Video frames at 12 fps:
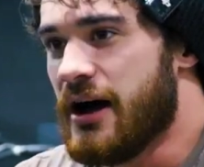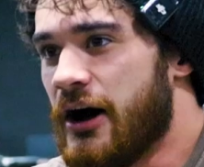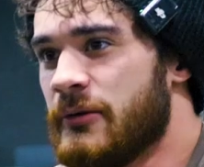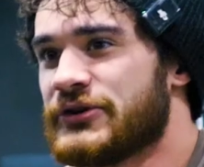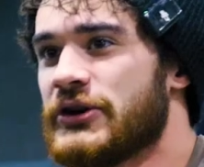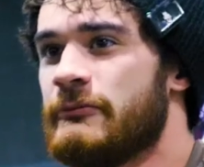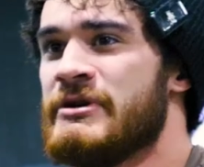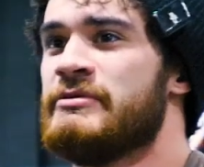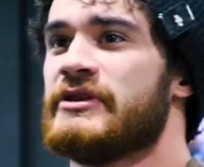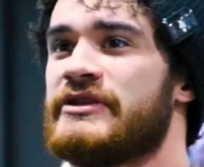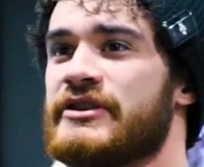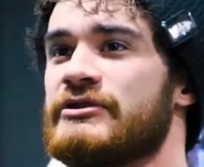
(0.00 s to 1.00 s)
help show
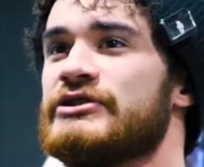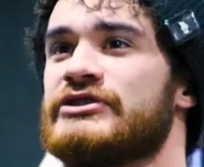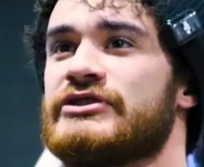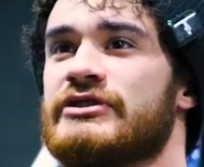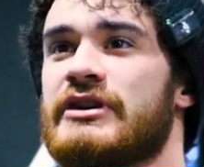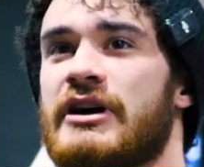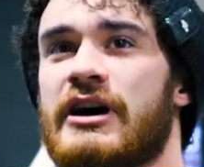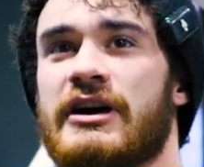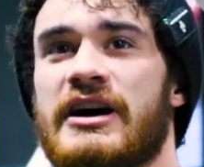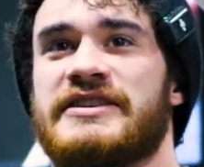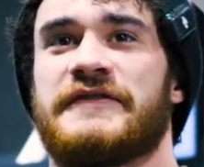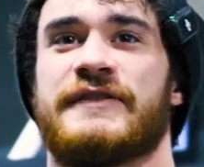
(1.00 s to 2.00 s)
people that there's
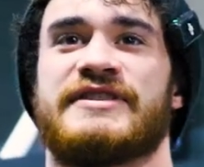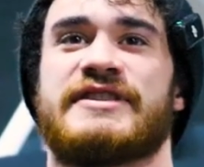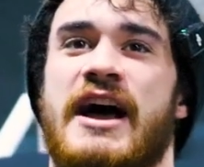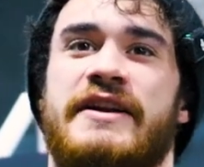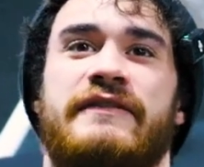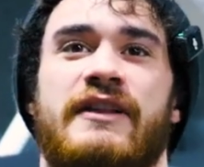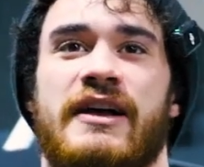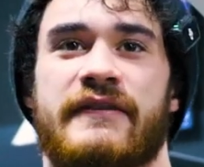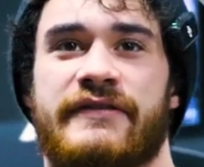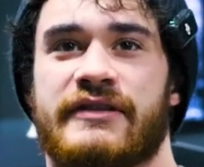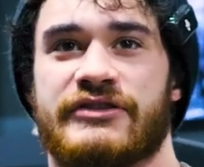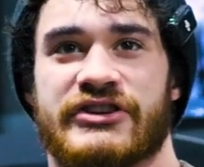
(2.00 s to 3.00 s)
a different side of
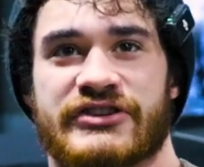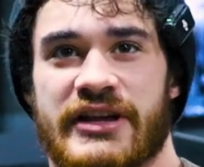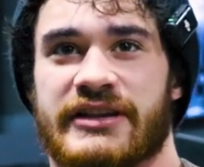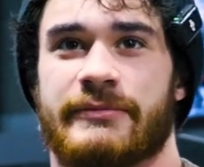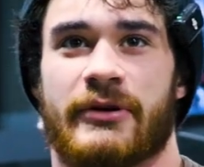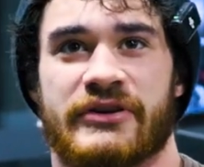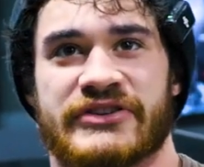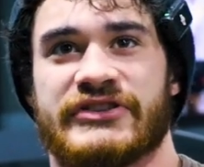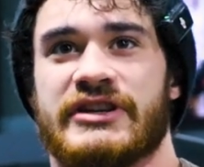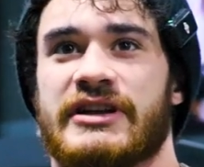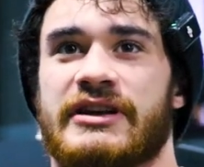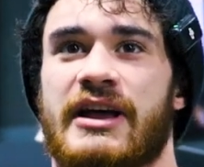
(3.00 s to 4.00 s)
life than just like the bar
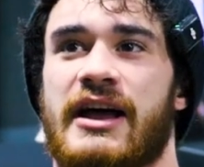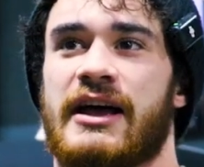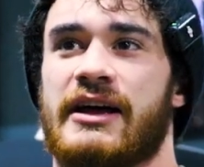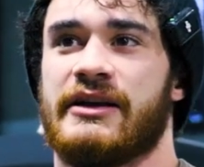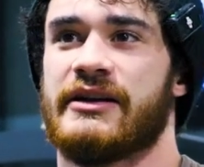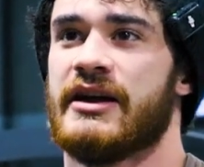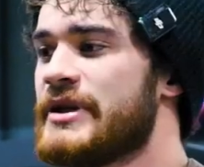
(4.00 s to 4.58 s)
scene and